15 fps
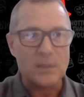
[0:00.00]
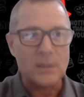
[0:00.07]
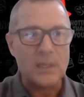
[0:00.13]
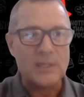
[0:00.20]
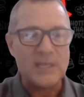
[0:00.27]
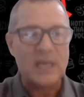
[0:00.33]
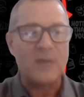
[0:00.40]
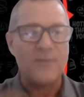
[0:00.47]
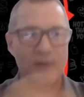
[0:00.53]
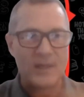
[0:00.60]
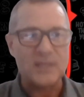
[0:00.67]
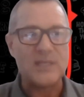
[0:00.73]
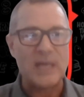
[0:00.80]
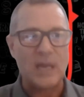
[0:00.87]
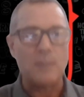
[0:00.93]
identify the
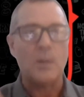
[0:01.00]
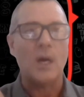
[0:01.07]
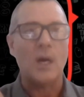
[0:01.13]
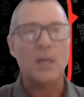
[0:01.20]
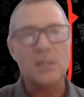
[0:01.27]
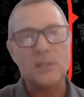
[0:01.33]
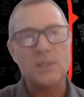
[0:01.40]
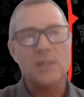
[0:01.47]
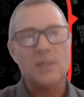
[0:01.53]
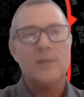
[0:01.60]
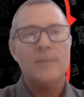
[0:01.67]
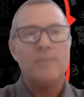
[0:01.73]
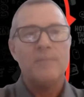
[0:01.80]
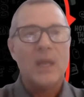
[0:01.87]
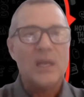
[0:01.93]
sandbox
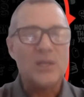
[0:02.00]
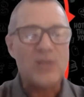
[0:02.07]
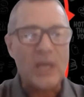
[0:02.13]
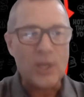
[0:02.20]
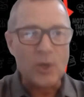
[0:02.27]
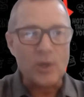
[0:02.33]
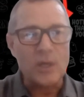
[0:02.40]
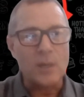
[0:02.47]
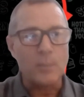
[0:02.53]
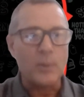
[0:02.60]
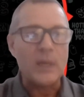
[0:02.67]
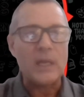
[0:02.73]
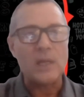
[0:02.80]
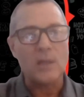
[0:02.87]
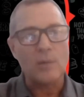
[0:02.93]
is that you're going to
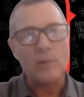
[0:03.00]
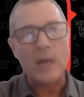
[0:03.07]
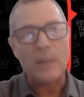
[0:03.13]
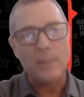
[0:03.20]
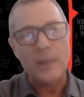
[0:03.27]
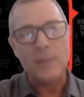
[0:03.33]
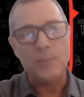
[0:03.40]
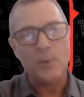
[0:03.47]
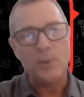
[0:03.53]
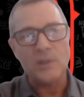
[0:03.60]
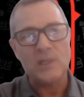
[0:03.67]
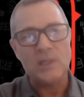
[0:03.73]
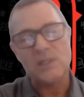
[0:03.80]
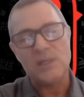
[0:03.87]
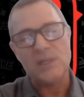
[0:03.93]
bring in the right people in
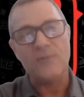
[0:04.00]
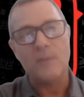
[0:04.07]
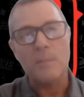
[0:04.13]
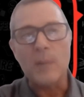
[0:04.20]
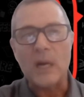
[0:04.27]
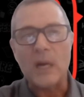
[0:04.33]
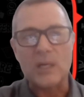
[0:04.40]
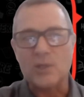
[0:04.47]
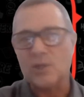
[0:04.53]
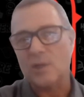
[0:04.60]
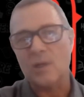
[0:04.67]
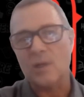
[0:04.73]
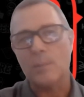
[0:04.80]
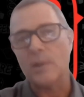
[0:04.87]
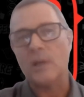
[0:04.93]
these different buckets. You're
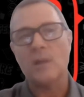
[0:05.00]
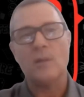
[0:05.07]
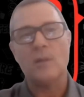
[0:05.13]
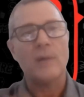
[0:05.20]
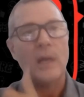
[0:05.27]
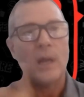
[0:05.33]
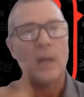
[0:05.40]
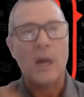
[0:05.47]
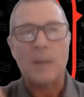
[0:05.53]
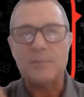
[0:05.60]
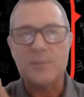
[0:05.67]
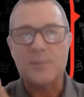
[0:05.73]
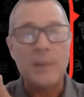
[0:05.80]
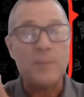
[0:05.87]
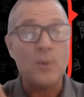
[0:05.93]
going to bring in the right ops
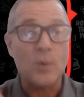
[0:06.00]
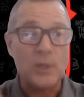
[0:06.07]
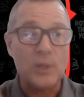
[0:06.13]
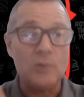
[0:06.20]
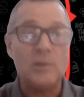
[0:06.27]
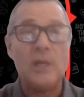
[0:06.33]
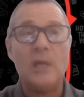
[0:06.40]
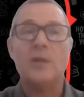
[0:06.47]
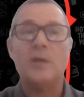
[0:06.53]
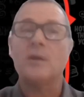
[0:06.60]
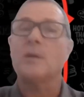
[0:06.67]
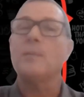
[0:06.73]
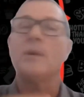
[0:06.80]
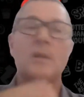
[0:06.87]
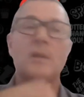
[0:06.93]
people when you need it. You're going
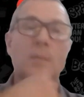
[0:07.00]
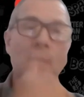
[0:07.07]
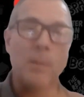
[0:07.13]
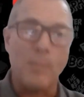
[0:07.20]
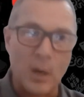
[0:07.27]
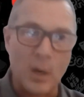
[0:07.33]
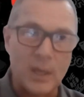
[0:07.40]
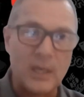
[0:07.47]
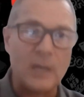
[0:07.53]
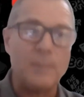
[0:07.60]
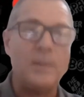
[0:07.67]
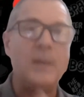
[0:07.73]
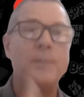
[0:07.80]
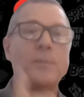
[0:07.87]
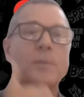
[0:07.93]
to bring in the right marketing
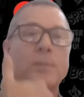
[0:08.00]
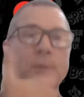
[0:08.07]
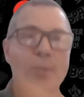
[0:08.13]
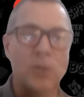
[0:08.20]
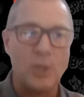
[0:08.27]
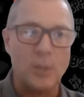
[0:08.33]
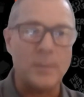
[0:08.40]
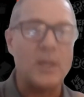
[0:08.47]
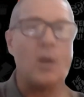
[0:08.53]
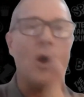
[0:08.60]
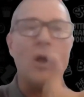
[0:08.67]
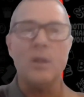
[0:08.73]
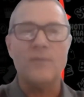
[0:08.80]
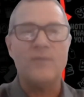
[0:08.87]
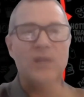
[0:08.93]
people, procurement,
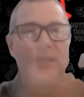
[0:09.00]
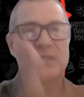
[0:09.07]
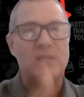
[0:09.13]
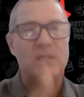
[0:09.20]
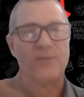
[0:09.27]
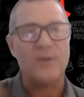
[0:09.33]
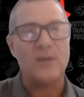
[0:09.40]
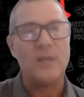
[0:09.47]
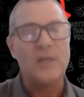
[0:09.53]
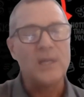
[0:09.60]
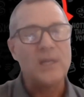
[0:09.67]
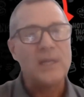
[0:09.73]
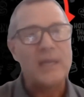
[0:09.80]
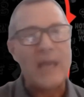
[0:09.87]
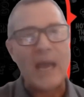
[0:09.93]
all of these different
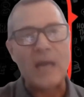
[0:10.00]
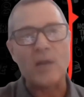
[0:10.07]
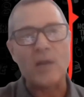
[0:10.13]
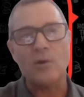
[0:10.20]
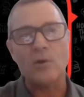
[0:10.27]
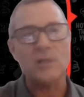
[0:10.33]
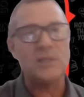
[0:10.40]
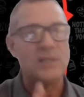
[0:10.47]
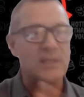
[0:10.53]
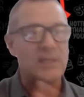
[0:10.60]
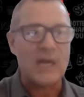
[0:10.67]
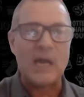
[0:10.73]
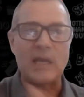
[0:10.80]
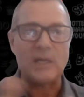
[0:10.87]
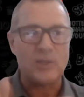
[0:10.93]
categories,
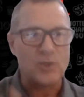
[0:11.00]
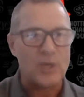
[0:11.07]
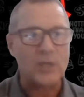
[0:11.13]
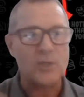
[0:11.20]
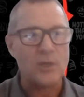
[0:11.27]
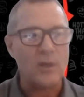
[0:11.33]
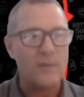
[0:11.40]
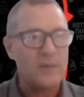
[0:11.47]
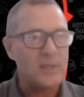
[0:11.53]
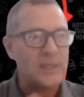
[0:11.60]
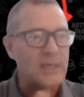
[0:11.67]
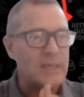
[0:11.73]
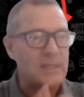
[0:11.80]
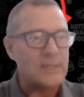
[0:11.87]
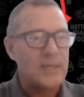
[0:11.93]
design, construction, all these
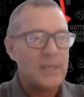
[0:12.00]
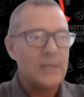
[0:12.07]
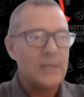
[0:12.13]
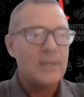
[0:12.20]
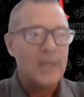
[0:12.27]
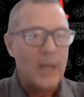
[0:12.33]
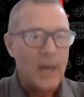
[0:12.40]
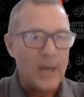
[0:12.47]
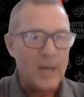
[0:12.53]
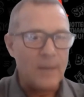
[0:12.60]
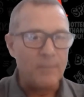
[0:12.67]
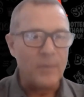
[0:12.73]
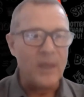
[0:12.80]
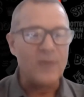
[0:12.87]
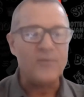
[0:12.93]
things.
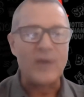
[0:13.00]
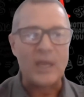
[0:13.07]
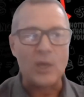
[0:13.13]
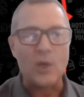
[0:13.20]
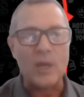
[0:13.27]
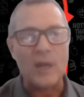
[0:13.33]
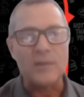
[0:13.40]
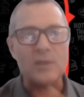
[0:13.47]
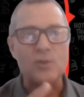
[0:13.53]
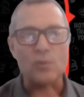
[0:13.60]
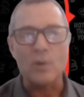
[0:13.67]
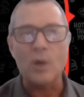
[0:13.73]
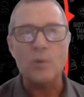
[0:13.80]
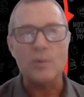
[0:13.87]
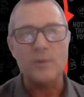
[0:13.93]
Um, if I go down this
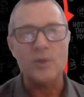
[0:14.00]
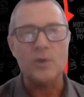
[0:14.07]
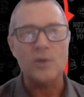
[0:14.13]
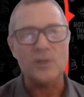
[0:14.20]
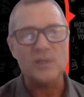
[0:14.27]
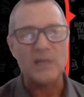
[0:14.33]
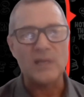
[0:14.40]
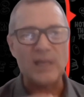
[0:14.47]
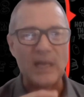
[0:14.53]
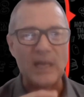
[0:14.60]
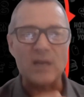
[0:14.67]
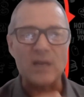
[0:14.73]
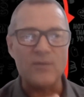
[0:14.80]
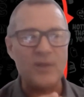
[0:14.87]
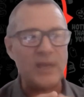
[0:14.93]
road with you, because at the
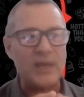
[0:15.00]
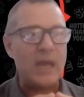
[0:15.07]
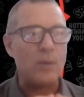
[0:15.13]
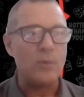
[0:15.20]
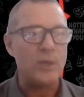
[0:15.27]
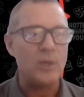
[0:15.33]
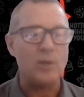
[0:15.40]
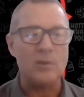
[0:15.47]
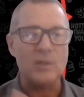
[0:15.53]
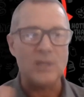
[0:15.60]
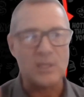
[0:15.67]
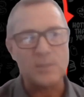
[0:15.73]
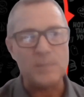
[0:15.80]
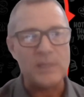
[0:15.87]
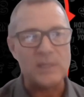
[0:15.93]
end of the day, when you're in
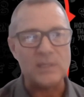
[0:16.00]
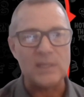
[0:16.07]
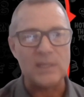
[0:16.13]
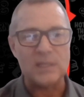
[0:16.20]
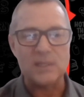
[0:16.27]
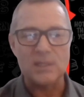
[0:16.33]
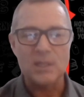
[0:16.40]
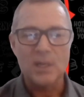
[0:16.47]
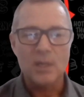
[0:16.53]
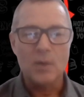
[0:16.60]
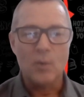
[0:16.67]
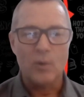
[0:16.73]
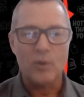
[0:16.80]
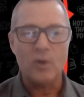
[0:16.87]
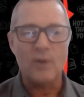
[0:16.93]
this business,
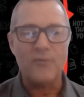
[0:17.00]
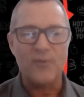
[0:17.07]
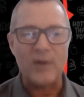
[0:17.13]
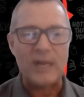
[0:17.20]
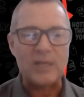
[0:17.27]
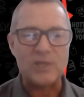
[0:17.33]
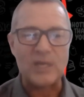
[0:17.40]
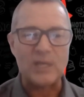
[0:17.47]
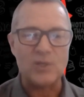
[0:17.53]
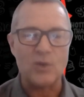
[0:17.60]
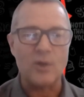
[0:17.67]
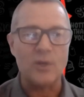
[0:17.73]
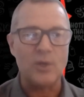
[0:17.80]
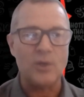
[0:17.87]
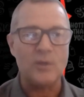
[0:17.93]
when you're a franchisor
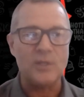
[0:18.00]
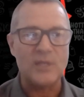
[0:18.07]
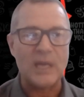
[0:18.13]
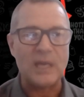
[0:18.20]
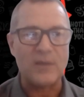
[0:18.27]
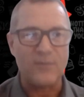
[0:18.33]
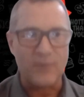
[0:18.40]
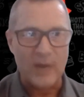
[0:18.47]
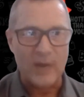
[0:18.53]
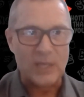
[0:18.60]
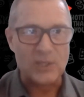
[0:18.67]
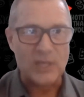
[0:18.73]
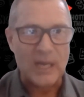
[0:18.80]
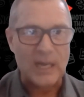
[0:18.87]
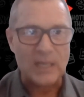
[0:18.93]
and you decide to
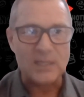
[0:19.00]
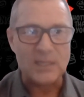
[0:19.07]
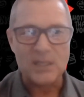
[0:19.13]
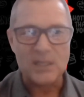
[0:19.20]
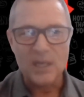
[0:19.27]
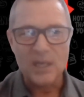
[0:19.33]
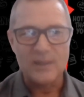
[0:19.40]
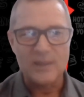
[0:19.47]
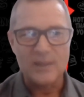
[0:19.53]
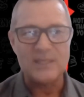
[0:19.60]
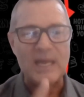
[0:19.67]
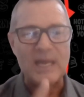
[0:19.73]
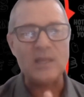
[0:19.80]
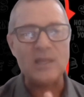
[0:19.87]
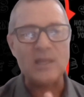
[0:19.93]
franchise, the
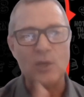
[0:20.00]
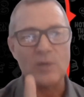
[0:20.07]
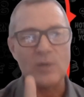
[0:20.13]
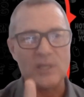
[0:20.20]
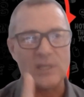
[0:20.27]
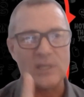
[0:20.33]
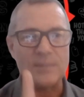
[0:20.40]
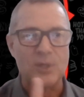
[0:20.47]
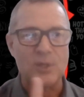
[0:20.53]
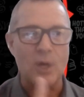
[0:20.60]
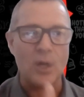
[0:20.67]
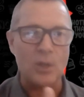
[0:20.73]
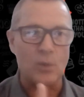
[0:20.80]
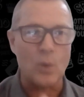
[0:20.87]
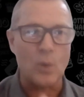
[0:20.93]
day that you accept
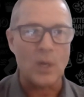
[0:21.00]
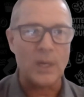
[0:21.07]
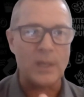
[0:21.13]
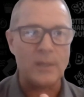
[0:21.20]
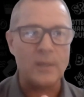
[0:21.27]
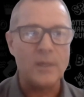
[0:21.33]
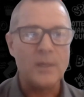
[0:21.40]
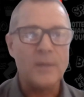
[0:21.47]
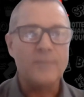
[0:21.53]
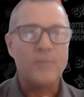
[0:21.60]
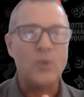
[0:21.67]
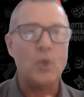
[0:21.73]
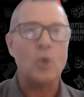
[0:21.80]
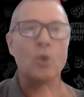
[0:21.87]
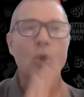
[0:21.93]
dollar one,
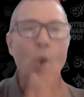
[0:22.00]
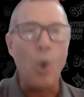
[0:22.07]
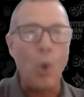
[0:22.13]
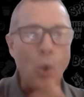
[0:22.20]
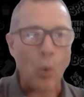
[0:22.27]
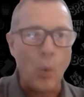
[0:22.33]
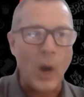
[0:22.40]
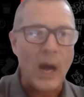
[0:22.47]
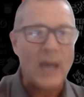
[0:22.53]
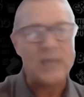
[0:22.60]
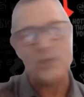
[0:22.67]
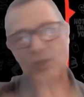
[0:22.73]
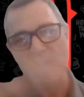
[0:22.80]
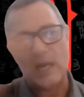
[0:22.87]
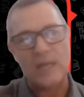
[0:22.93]
your whole why
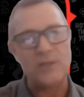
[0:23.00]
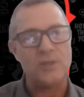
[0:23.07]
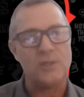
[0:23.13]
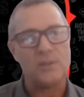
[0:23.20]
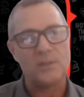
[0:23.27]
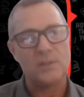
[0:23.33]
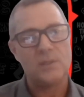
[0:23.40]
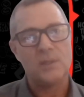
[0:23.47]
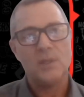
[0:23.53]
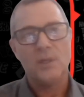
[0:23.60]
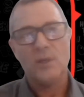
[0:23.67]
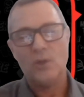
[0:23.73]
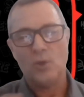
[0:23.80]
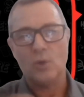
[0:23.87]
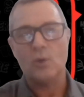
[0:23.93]
changes.
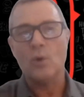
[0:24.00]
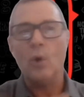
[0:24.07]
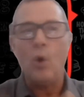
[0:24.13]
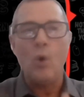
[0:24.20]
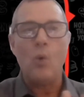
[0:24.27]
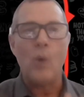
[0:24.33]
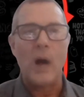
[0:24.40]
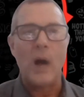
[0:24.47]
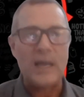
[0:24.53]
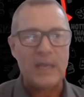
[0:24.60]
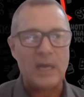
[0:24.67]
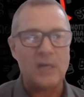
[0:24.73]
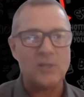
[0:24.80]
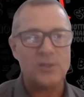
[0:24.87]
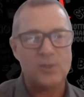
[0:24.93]
Your whole why
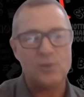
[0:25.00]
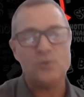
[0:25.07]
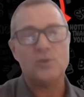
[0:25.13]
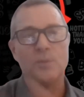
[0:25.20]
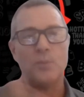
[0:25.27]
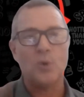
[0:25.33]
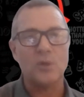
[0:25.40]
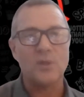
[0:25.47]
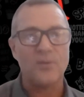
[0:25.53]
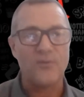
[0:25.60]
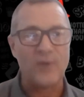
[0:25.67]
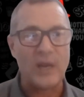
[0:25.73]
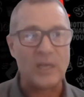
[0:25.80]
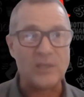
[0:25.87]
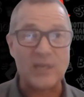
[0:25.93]
now is to support the
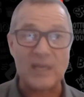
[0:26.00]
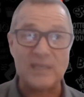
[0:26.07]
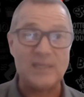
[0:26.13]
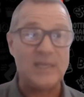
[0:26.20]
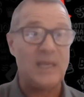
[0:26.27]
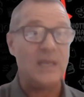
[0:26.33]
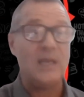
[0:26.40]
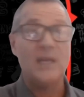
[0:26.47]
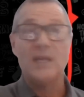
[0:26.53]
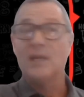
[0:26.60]
franchisee,